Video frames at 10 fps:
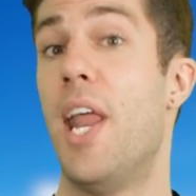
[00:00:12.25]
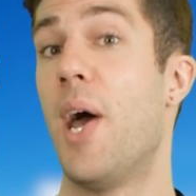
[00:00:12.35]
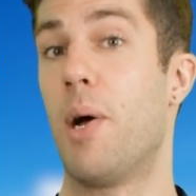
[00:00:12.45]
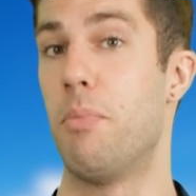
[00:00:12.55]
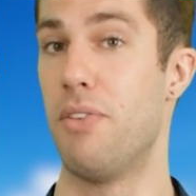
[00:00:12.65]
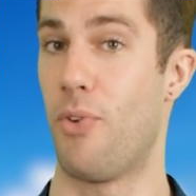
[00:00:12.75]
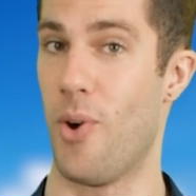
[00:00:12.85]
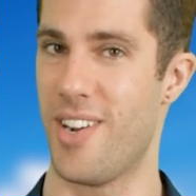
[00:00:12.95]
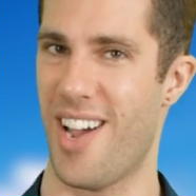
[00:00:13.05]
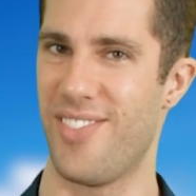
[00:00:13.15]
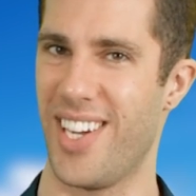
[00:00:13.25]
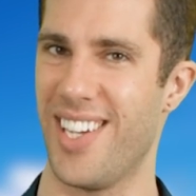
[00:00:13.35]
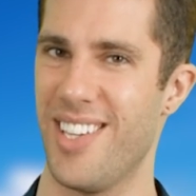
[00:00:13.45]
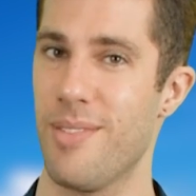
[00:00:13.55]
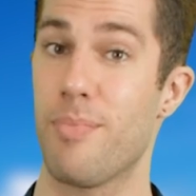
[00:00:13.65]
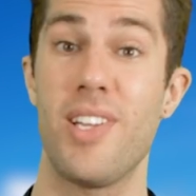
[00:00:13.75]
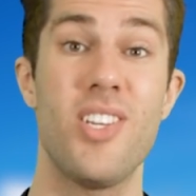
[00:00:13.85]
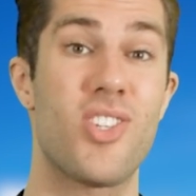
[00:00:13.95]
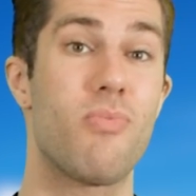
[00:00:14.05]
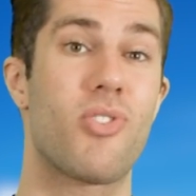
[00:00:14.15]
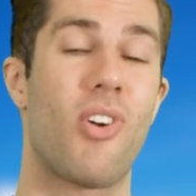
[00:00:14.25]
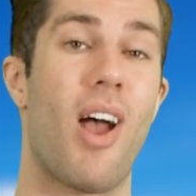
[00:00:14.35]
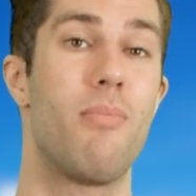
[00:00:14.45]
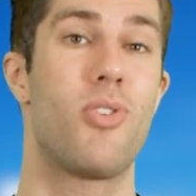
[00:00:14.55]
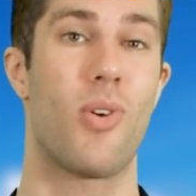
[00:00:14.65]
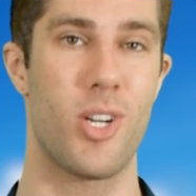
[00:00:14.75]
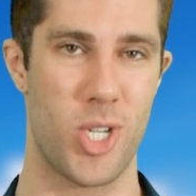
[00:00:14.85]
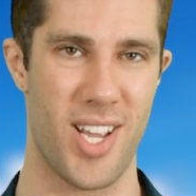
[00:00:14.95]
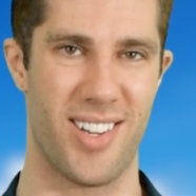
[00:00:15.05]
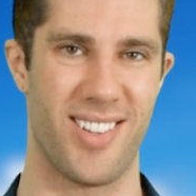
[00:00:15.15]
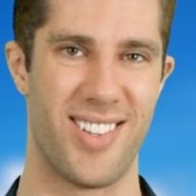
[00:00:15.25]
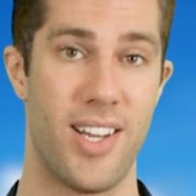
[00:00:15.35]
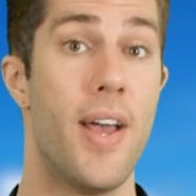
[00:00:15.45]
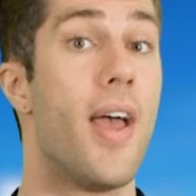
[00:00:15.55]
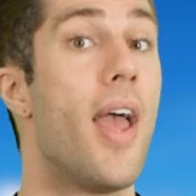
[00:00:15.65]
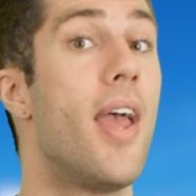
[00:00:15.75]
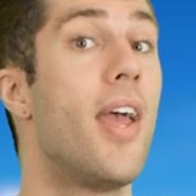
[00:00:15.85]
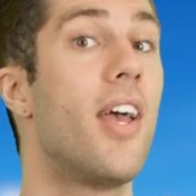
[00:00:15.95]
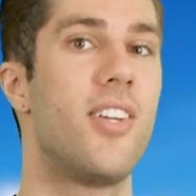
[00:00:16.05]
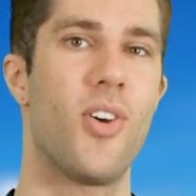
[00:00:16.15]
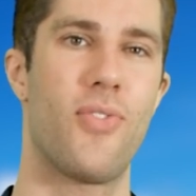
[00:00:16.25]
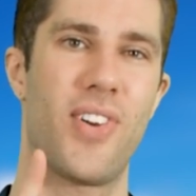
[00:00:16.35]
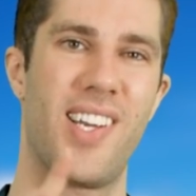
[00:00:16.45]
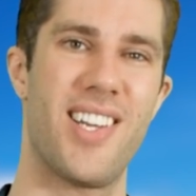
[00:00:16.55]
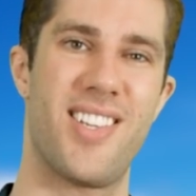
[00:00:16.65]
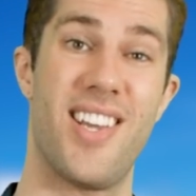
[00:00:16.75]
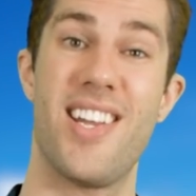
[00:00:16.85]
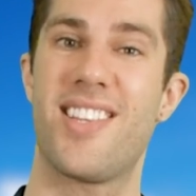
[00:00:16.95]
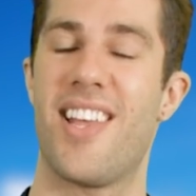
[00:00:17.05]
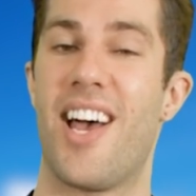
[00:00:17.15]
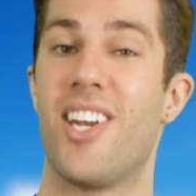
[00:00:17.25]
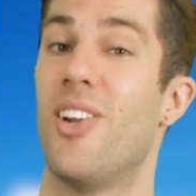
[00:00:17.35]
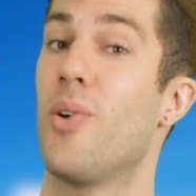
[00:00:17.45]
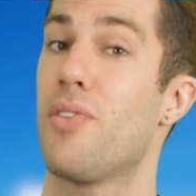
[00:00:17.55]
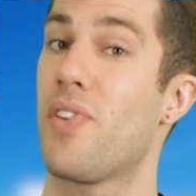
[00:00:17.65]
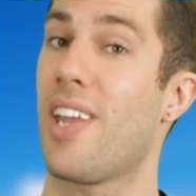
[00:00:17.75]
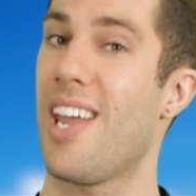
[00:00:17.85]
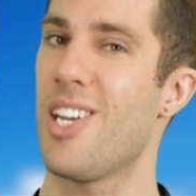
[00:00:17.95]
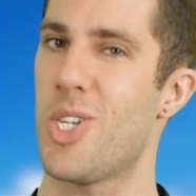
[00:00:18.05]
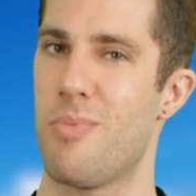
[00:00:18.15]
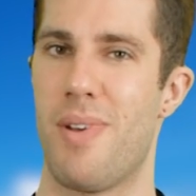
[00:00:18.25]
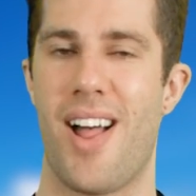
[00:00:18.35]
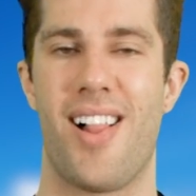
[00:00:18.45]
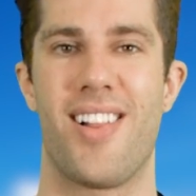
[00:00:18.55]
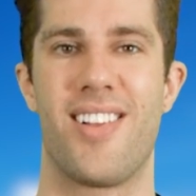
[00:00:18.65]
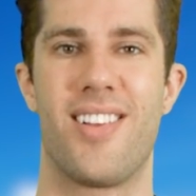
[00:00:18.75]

Now, before diving in, please subscribe to our channel. And don't forget to hit that notification bell.